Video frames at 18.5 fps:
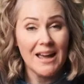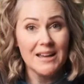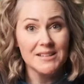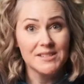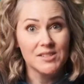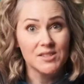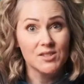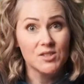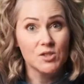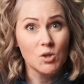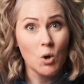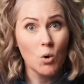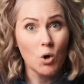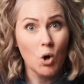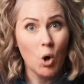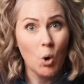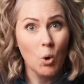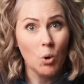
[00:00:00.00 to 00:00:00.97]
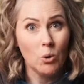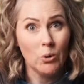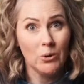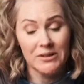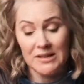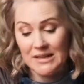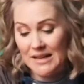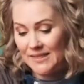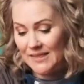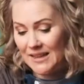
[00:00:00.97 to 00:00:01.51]
ice is so cold
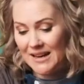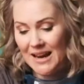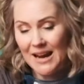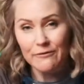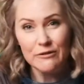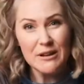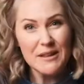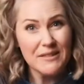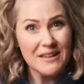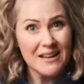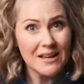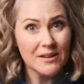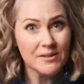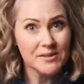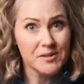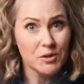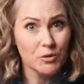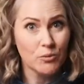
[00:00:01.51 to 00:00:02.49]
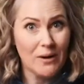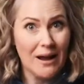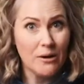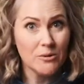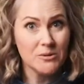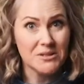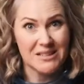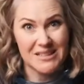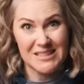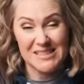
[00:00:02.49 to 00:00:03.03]
that everything else
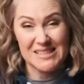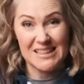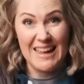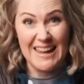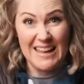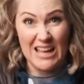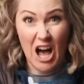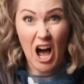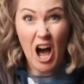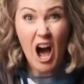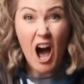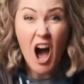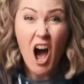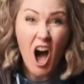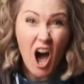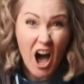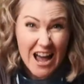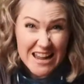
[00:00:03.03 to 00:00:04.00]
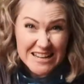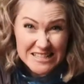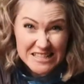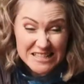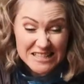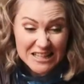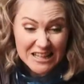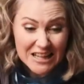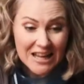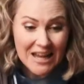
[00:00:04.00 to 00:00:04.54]
around it is like
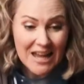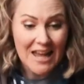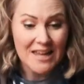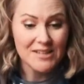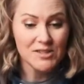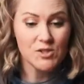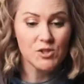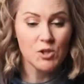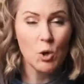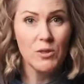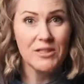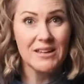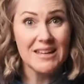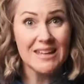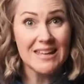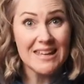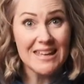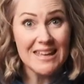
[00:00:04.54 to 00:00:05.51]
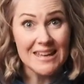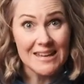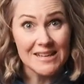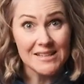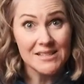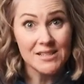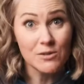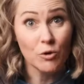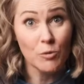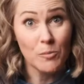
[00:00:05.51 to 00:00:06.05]
hot. And so the
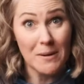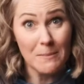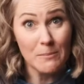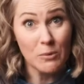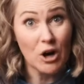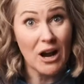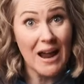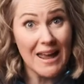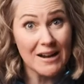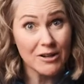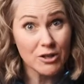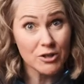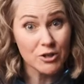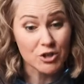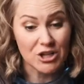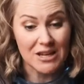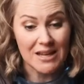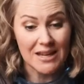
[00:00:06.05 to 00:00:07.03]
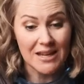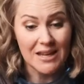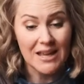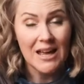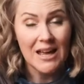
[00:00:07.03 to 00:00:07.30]
heat, remember energy,